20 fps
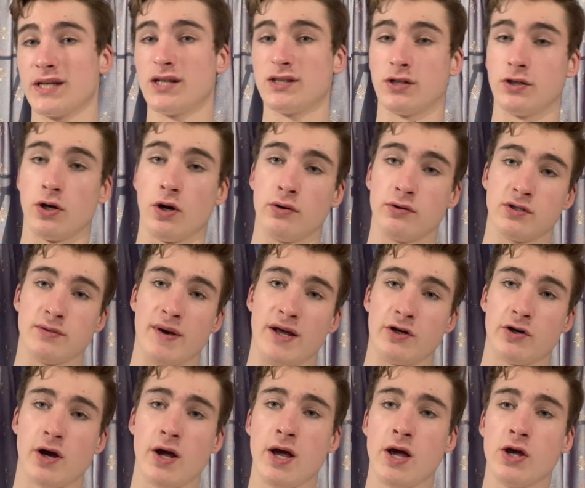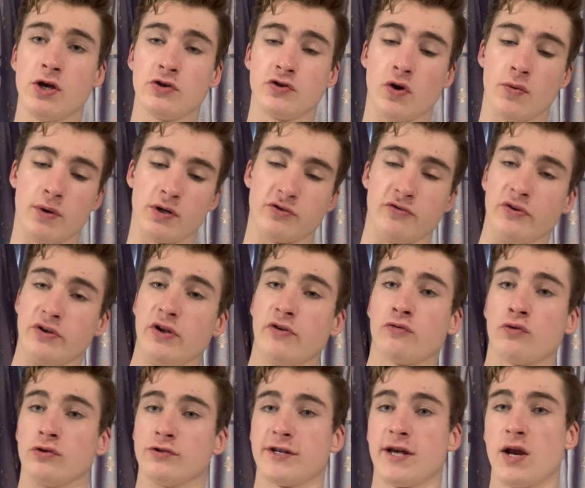isn't going to make so much of a
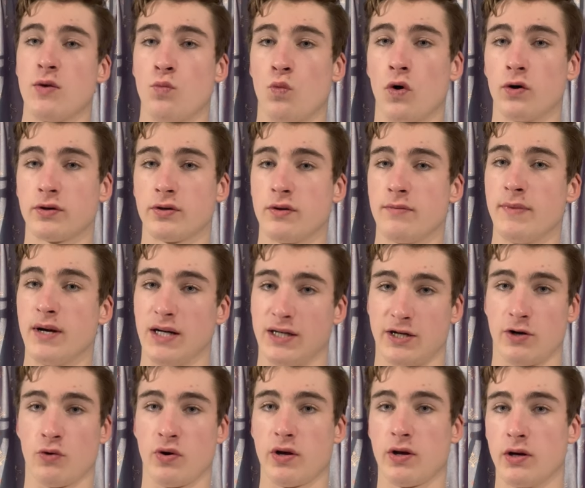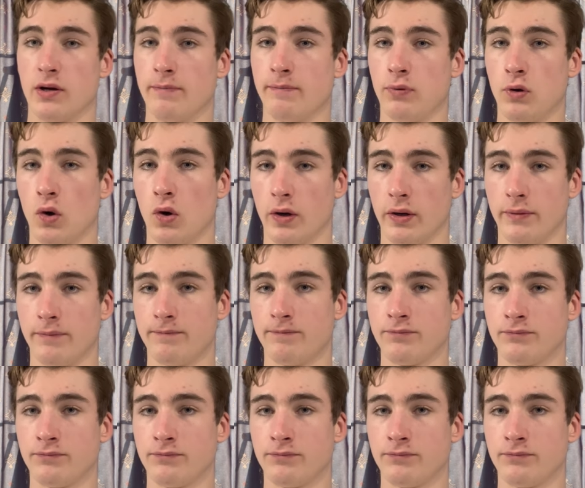difference in what the military can employ.